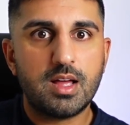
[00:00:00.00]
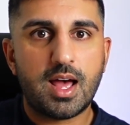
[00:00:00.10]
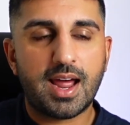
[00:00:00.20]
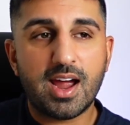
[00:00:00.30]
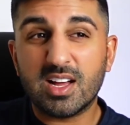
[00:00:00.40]

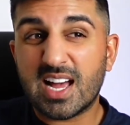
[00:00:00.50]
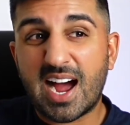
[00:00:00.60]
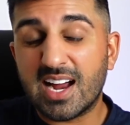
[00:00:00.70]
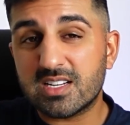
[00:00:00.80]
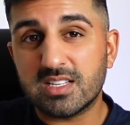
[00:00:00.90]
And I,
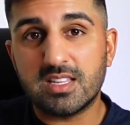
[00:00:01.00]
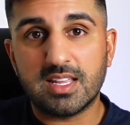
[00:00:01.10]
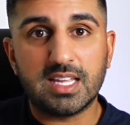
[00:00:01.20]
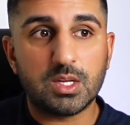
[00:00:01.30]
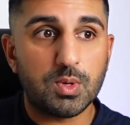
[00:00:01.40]
I actually
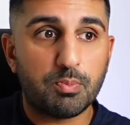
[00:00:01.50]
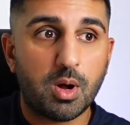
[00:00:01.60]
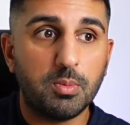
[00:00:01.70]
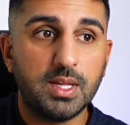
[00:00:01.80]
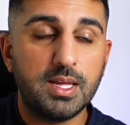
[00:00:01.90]
think that we
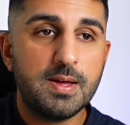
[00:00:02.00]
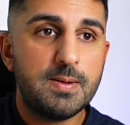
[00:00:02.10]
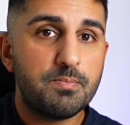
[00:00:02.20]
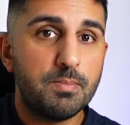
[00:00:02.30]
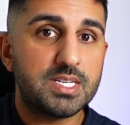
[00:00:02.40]
probably
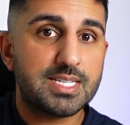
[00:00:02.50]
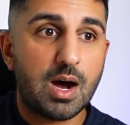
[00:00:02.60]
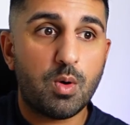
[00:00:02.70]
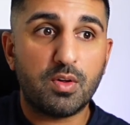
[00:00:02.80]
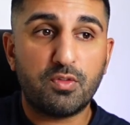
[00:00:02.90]
missed
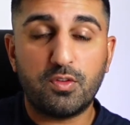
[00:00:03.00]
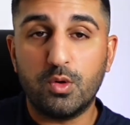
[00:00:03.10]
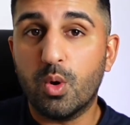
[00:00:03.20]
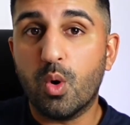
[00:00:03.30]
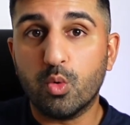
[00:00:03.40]
out on a
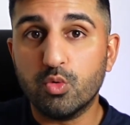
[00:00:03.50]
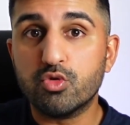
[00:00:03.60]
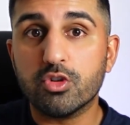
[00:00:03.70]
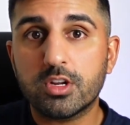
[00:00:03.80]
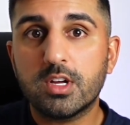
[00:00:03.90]
few
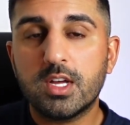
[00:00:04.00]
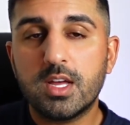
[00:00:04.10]
hundred